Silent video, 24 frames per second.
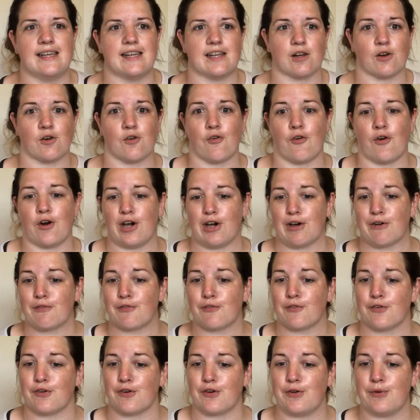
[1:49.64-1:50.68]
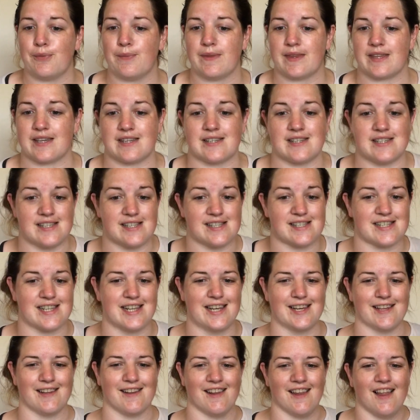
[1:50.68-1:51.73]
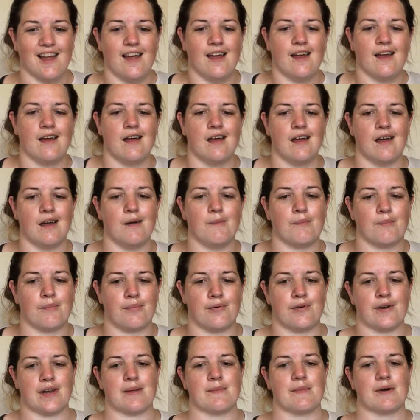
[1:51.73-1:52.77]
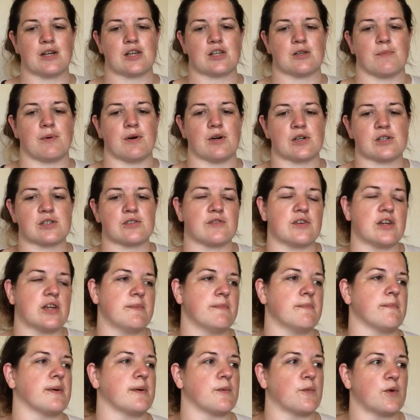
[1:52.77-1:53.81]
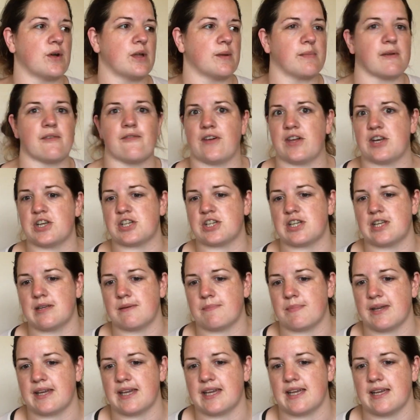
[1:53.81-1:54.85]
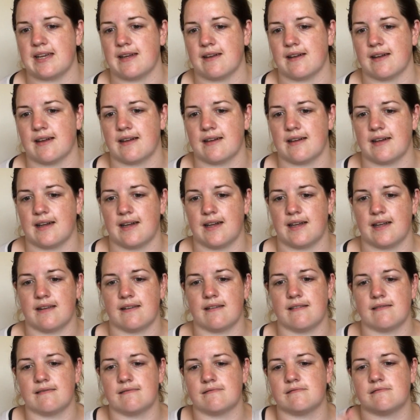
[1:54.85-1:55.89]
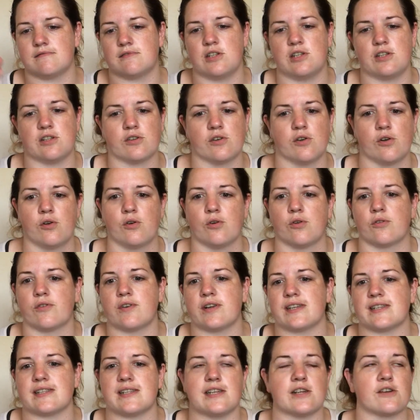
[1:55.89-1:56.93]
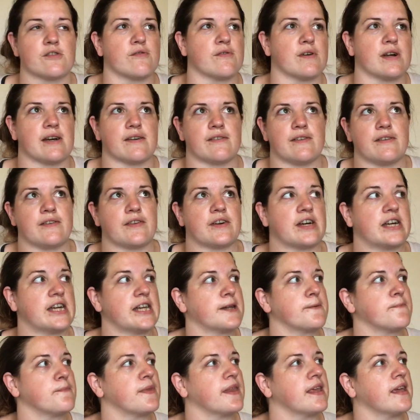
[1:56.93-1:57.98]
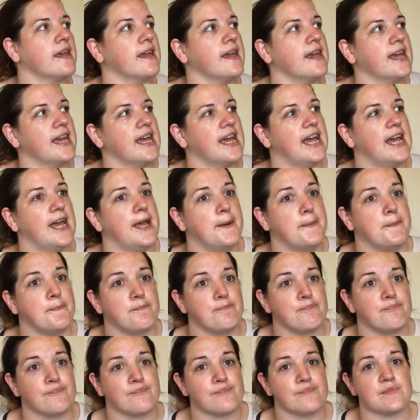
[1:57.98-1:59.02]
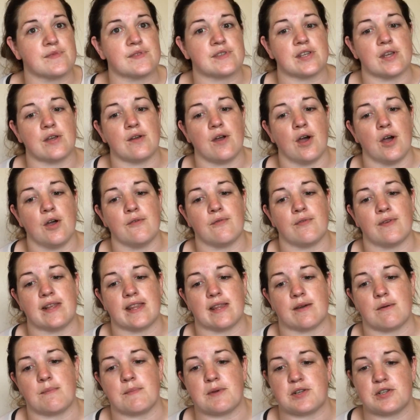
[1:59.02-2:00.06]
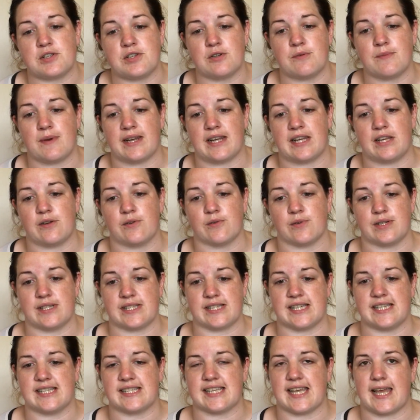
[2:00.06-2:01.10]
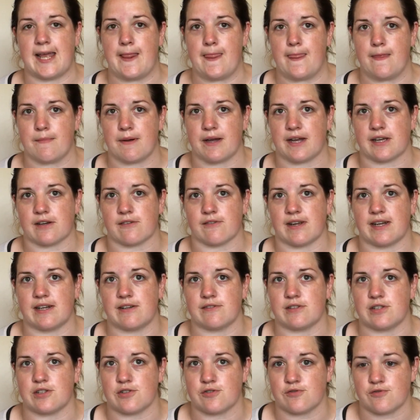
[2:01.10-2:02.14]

little craft room that is still pretty much a box room, but will eventually be gloriously craftified. So hopefully there won't be too many noises in the background